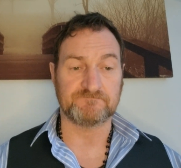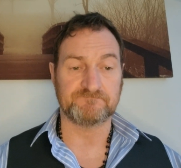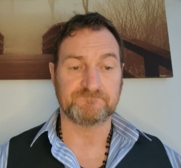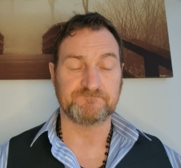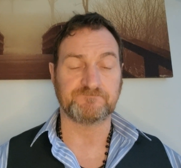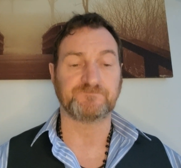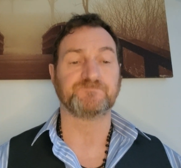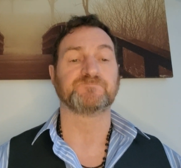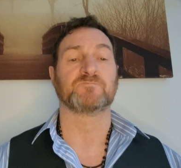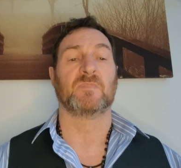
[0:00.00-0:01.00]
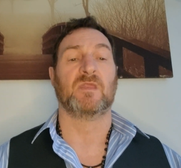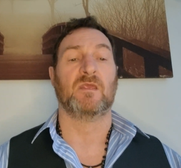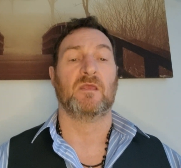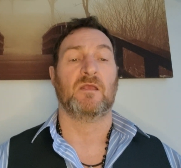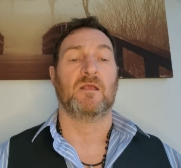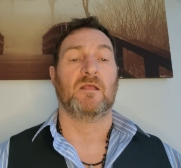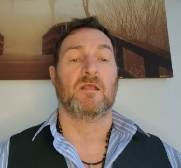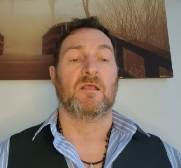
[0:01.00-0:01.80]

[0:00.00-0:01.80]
(silence)